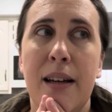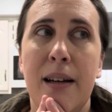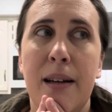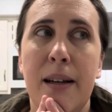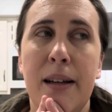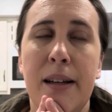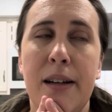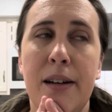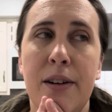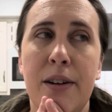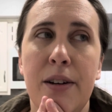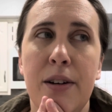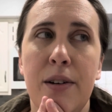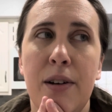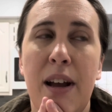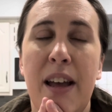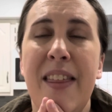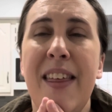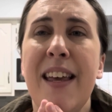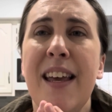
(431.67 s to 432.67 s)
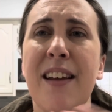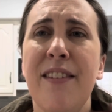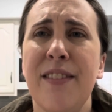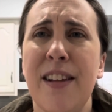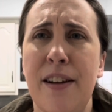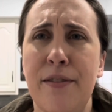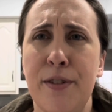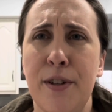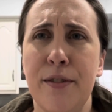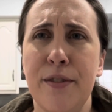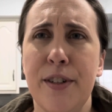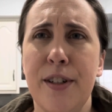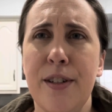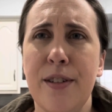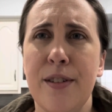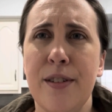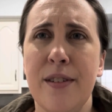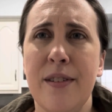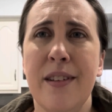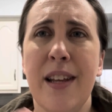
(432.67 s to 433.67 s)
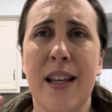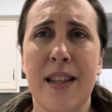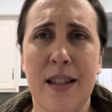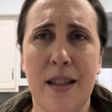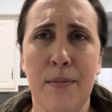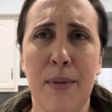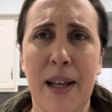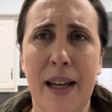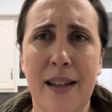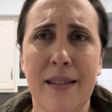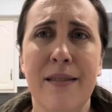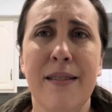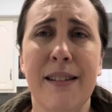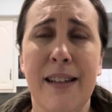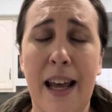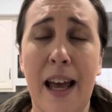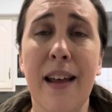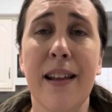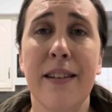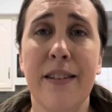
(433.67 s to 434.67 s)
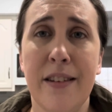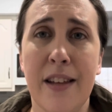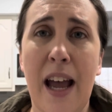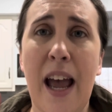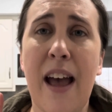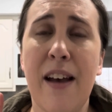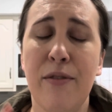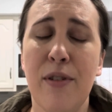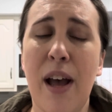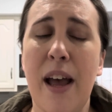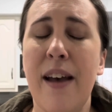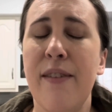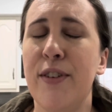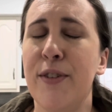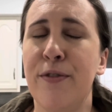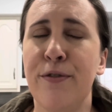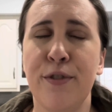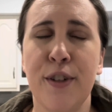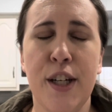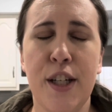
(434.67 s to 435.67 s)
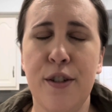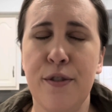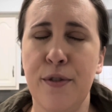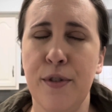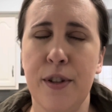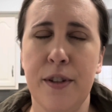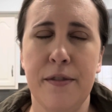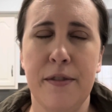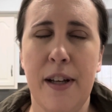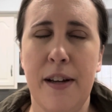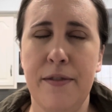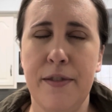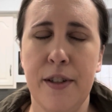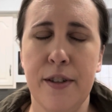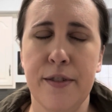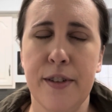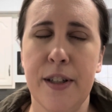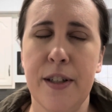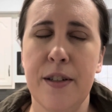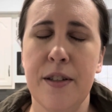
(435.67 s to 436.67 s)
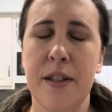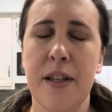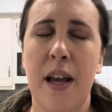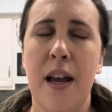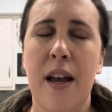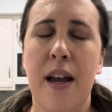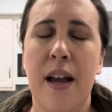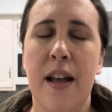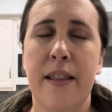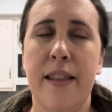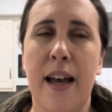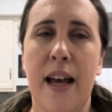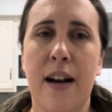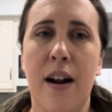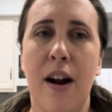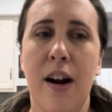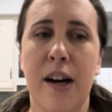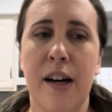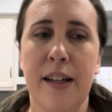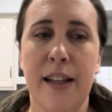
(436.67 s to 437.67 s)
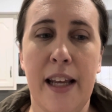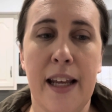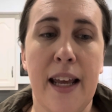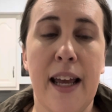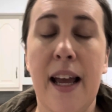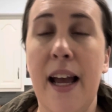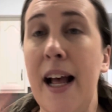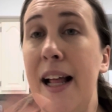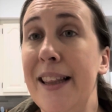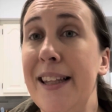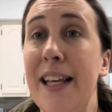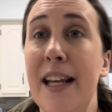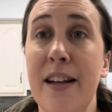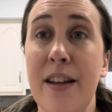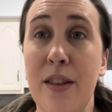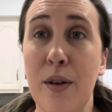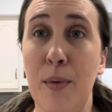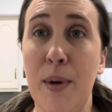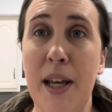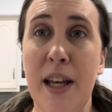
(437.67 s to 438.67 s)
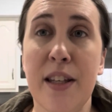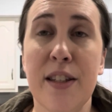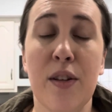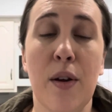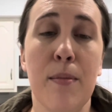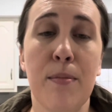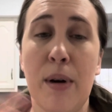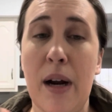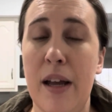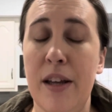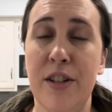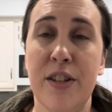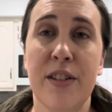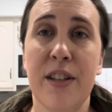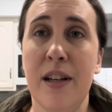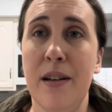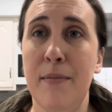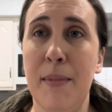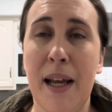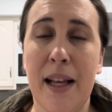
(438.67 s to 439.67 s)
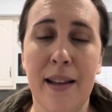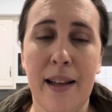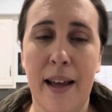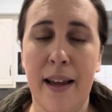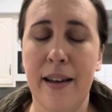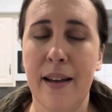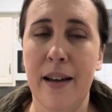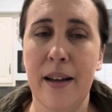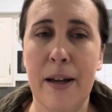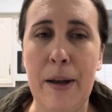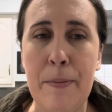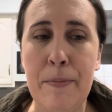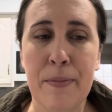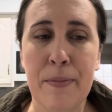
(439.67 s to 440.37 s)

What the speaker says: I don't know. I think I have leftovers. That's the plan. Yeah, I have a fridge full of leftovers that are like at the end of the week. So I'm probably just going to make like a